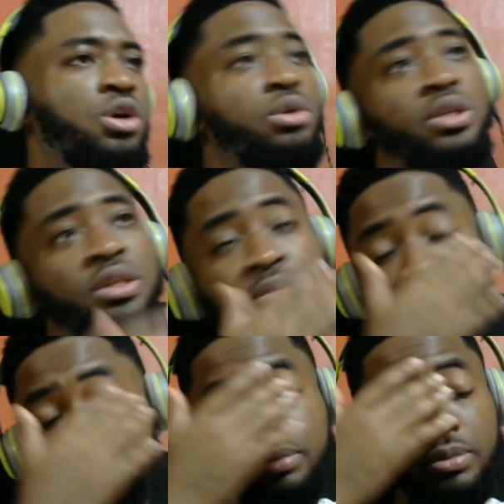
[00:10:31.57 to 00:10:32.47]
Okay.
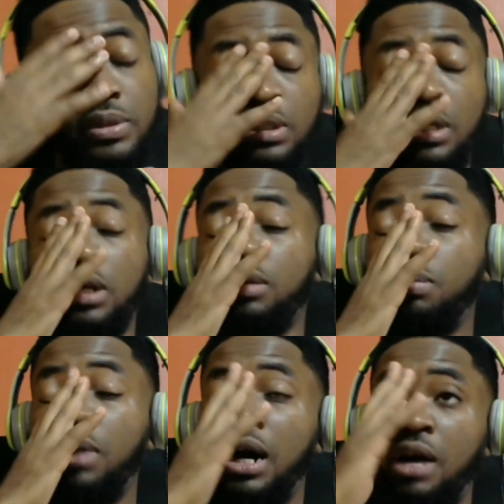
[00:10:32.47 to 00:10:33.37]
I
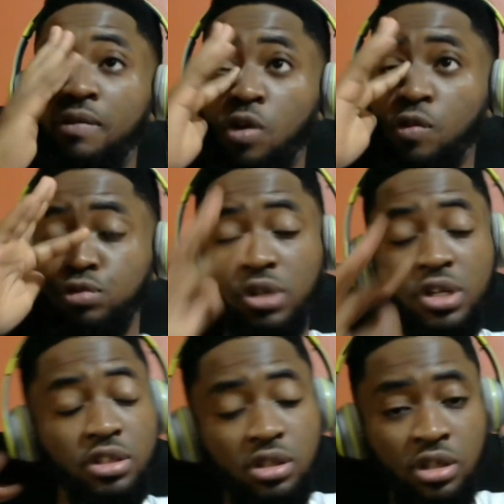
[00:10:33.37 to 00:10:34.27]
have often
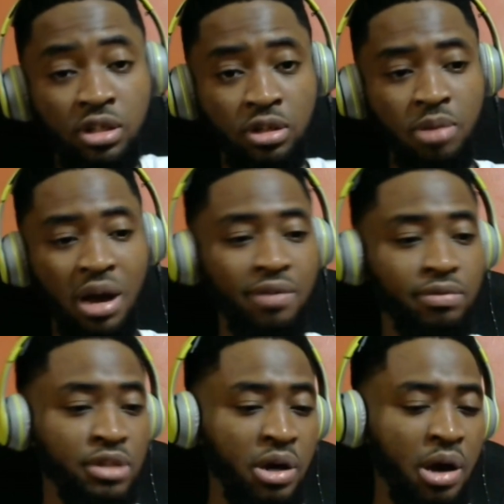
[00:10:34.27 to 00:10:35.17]
heard,
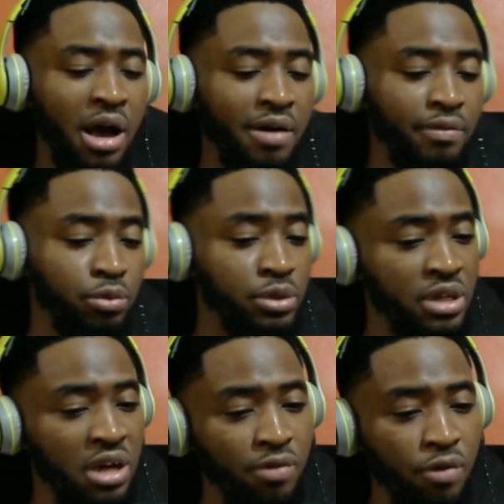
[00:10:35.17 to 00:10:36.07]
we
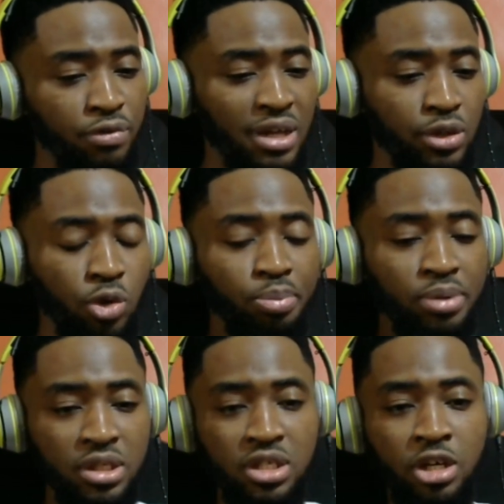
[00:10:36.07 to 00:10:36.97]
have often had
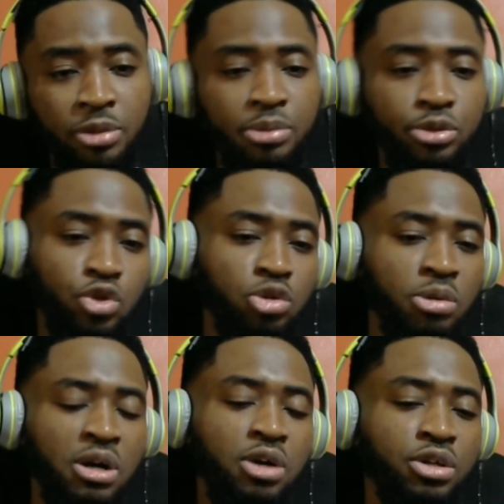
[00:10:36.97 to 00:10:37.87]
complaints here, people talking
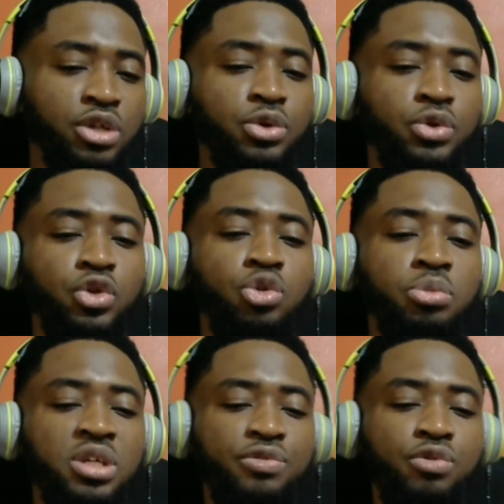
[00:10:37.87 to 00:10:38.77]
about Kao Denero not
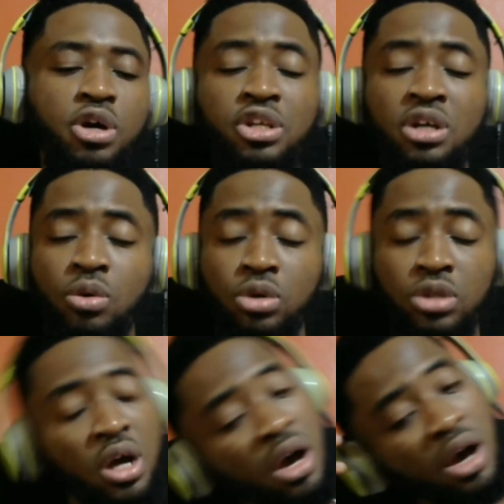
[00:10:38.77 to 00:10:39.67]
nominated for any award.
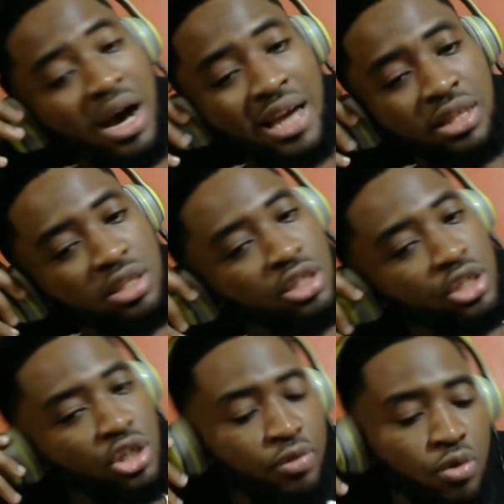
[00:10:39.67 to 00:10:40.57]
I
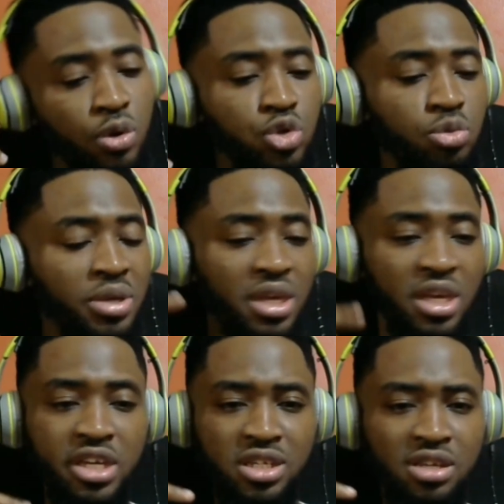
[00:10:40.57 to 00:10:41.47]
think if you're going to make a
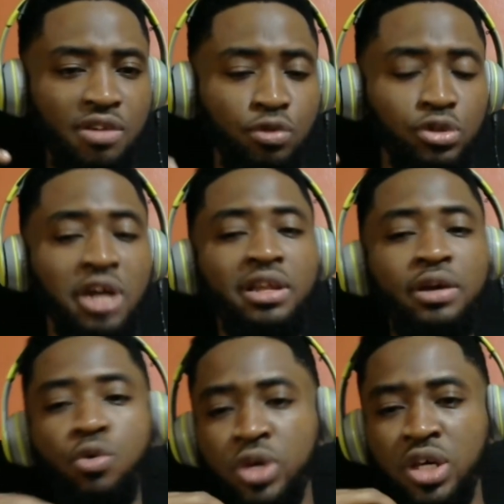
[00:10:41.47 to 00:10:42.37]
case for that,
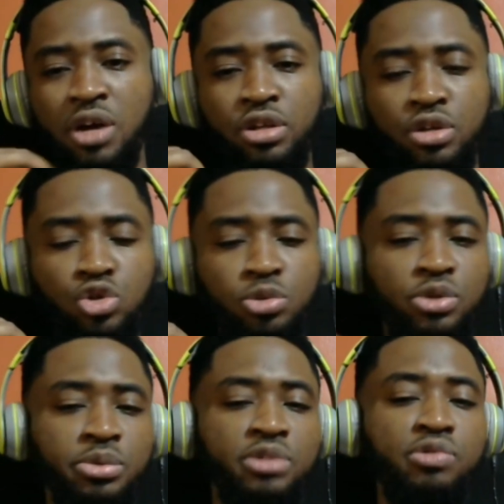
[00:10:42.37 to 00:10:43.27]
like, okay, Kao Denero should be
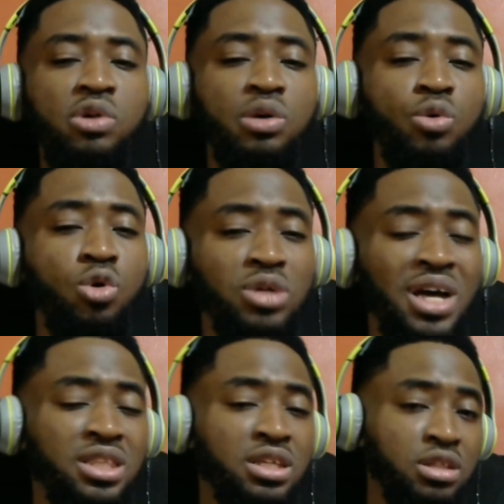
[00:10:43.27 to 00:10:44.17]
nominated for an award,
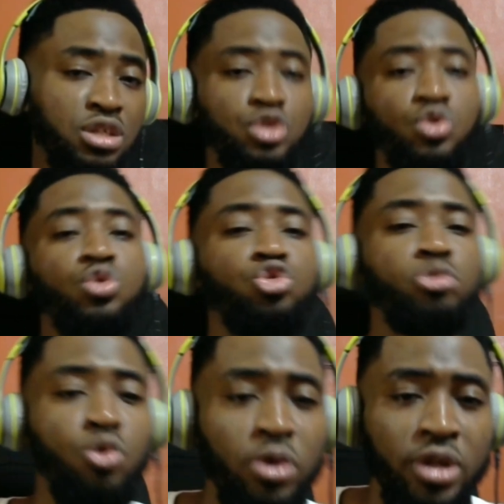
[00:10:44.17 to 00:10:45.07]
I think this song should
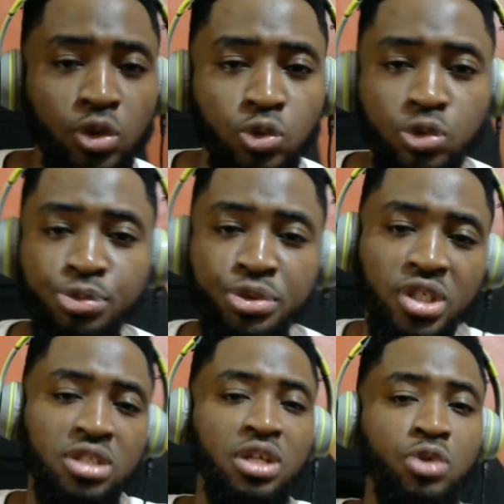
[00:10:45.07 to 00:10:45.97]
be one that you will
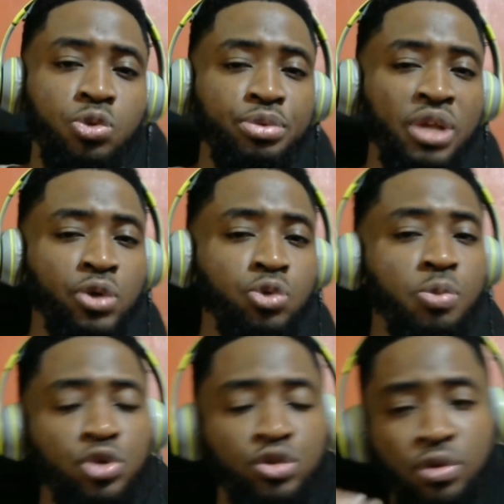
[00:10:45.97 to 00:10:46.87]
represent, that you will
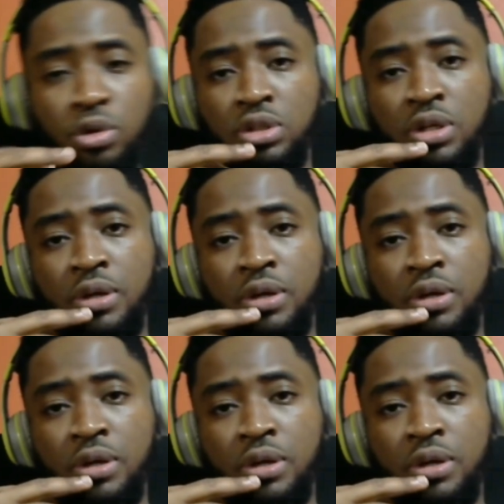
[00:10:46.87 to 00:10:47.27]
push forward.